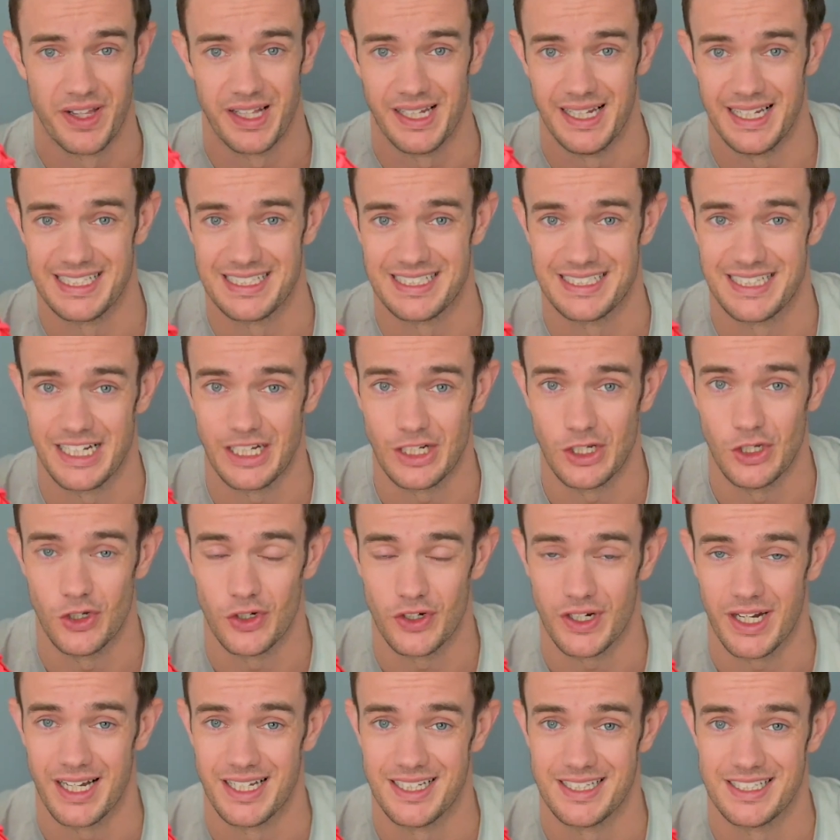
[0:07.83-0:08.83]
Let's take a
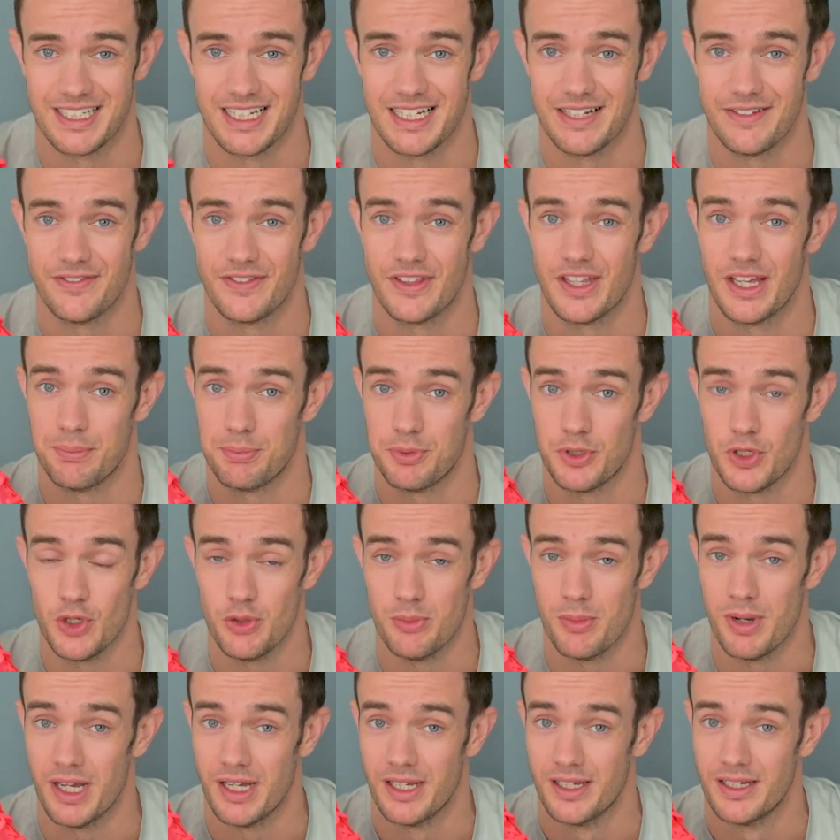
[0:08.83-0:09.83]
look and see if the
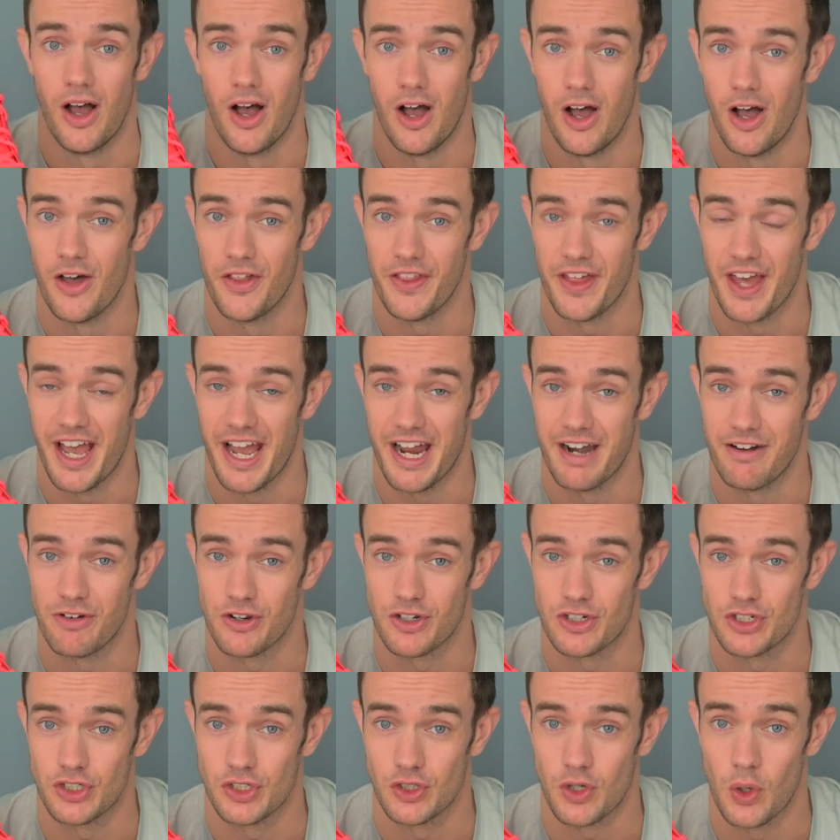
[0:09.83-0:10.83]
Puma are the
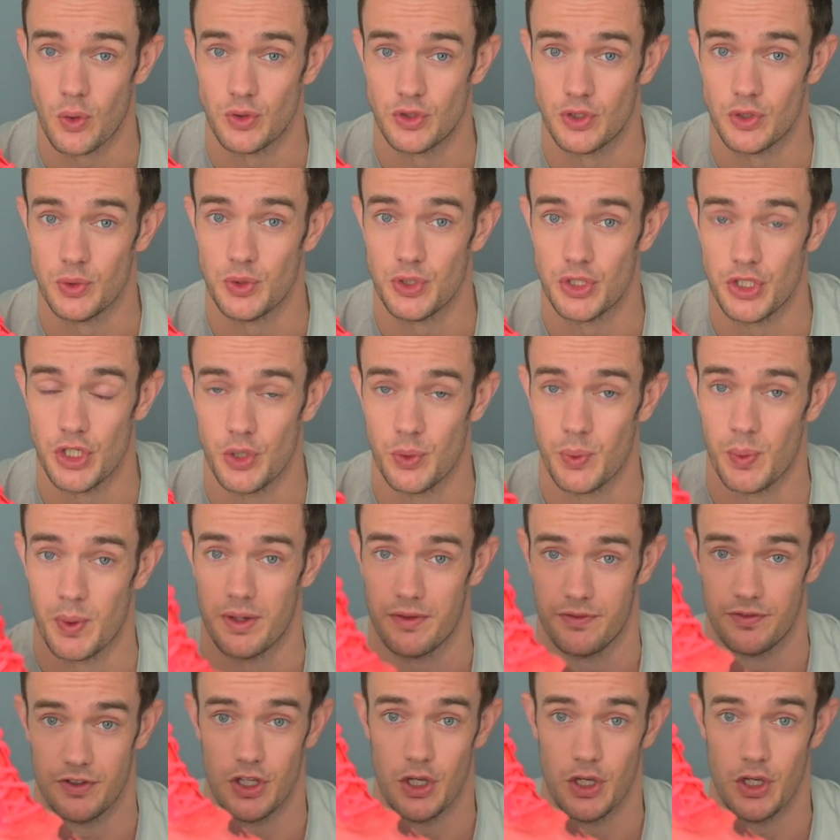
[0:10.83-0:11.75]
Hyrox go-to shoe for